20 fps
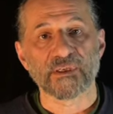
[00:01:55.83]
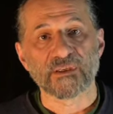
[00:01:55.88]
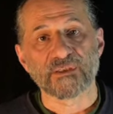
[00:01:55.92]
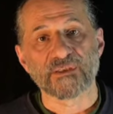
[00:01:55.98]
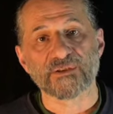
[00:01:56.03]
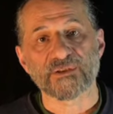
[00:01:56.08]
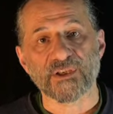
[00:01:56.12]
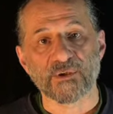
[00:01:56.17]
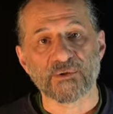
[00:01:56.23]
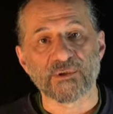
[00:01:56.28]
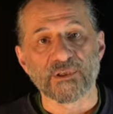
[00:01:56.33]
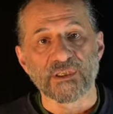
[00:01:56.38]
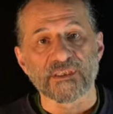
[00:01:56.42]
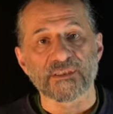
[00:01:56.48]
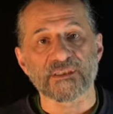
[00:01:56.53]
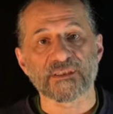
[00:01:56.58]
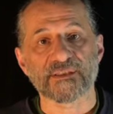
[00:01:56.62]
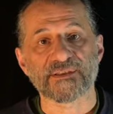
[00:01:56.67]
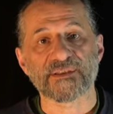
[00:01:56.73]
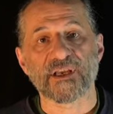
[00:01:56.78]
So
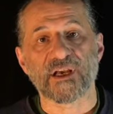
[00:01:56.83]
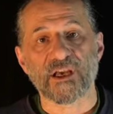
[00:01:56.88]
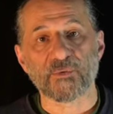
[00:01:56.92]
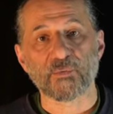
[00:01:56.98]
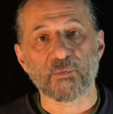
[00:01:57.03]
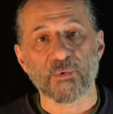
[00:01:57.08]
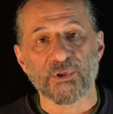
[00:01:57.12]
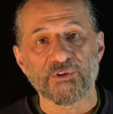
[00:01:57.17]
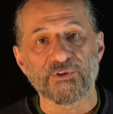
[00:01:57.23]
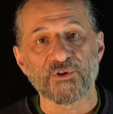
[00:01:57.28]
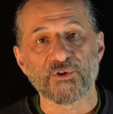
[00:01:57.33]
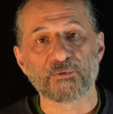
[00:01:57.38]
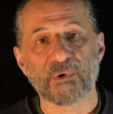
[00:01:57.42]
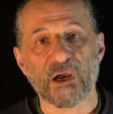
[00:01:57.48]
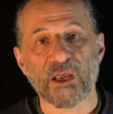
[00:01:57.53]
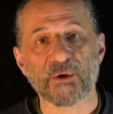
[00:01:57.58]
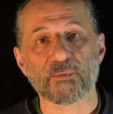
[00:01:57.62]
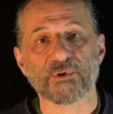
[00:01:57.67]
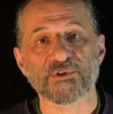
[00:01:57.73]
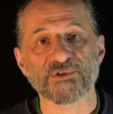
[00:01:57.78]
to start with, you
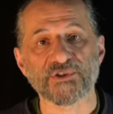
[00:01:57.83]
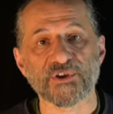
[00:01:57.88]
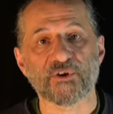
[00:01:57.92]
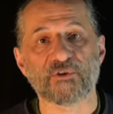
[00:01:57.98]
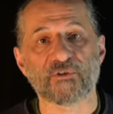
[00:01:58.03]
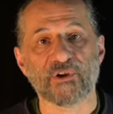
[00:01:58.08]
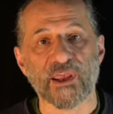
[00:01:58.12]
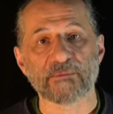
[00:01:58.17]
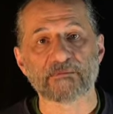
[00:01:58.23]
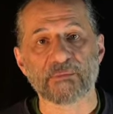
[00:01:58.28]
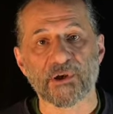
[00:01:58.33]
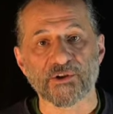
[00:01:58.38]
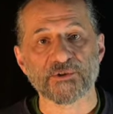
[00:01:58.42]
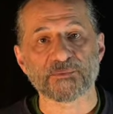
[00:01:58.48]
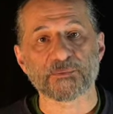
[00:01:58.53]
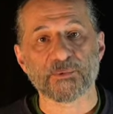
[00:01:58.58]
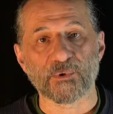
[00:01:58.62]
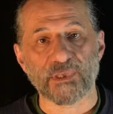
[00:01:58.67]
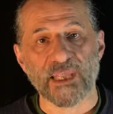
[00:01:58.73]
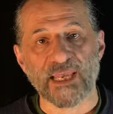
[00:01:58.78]
might want to create
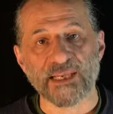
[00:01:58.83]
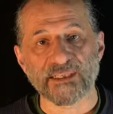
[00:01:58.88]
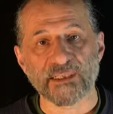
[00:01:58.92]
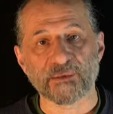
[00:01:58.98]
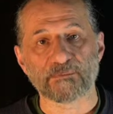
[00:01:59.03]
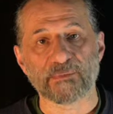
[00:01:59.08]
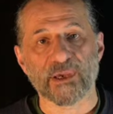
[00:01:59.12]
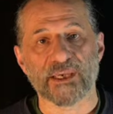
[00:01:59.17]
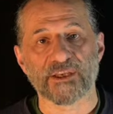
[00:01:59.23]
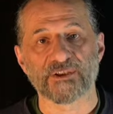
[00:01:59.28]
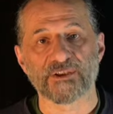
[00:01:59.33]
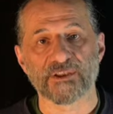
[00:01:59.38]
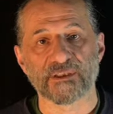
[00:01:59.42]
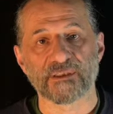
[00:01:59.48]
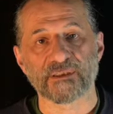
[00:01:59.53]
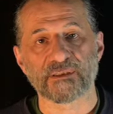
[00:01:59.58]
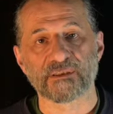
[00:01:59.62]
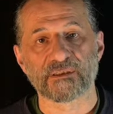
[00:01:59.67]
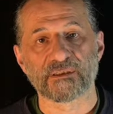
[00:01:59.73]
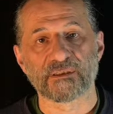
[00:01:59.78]
multiple landing
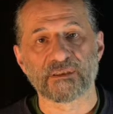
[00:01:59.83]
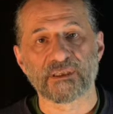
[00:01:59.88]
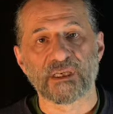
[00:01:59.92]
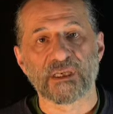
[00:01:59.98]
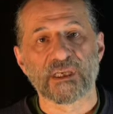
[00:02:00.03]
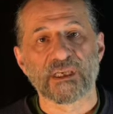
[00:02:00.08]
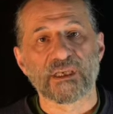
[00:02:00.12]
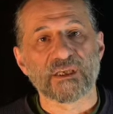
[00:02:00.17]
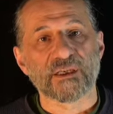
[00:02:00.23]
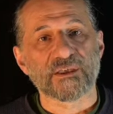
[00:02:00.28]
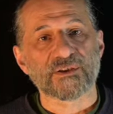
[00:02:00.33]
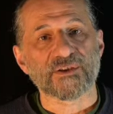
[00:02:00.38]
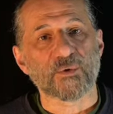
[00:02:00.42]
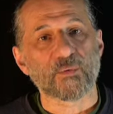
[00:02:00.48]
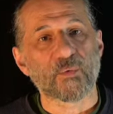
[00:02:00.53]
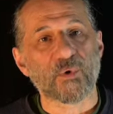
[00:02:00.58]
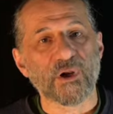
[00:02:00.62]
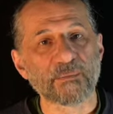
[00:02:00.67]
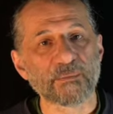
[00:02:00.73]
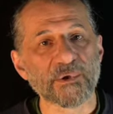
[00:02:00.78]
pages. So
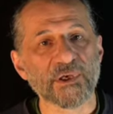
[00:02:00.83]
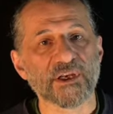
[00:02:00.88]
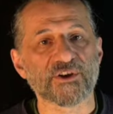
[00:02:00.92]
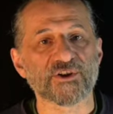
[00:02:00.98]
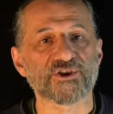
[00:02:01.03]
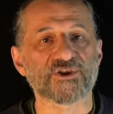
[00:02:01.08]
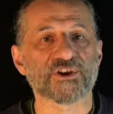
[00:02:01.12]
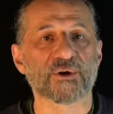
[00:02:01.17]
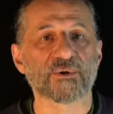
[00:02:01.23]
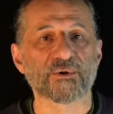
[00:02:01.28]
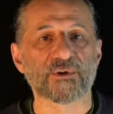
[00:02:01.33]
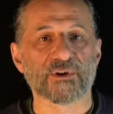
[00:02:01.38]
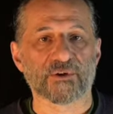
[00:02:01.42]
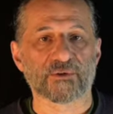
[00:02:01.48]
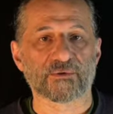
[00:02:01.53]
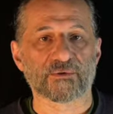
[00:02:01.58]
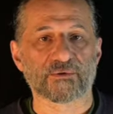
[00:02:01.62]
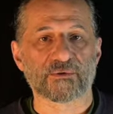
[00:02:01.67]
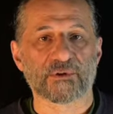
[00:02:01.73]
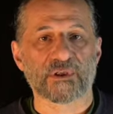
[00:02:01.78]
what I'm going to show
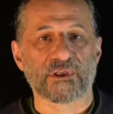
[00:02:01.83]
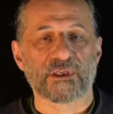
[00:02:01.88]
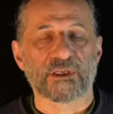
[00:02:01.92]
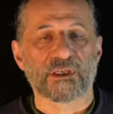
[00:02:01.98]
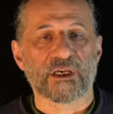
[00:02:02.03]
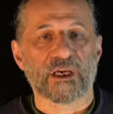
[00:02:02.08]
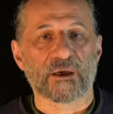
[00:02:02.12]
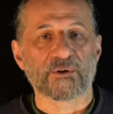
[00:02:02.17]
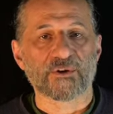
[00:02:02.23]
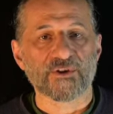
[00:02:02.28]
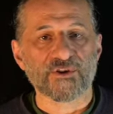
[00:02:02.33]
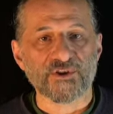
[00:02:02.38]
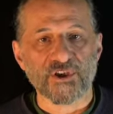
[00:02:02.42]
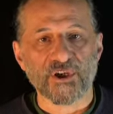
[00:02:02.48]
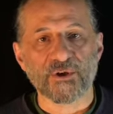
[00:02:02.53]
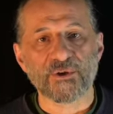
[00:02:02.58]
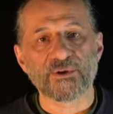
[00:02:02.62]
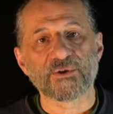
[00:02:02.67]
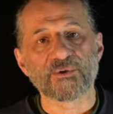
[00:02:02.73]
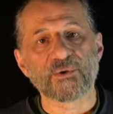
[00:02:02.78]

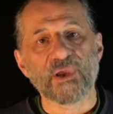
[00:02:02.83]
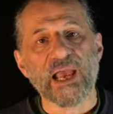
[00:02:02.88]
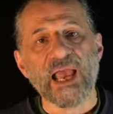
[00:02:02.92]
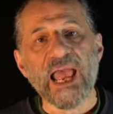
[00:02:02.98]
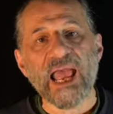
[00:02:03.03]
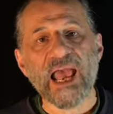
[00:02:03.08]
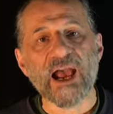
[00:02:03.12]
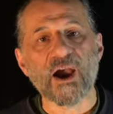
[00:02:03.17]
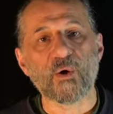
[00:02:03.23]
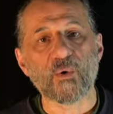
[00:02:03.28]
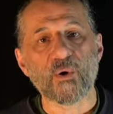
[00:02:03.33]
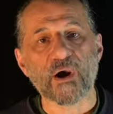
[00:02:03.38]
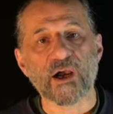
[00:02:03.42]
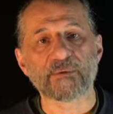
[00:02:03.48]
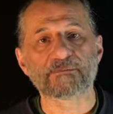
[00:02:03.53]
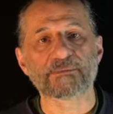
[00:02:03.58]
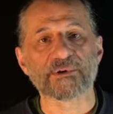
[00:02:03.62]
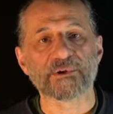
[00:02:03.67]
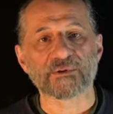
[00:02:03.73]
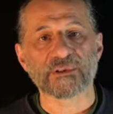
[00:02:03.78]
you how I
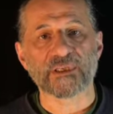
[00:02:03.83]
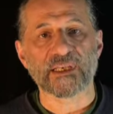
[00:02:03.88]
build a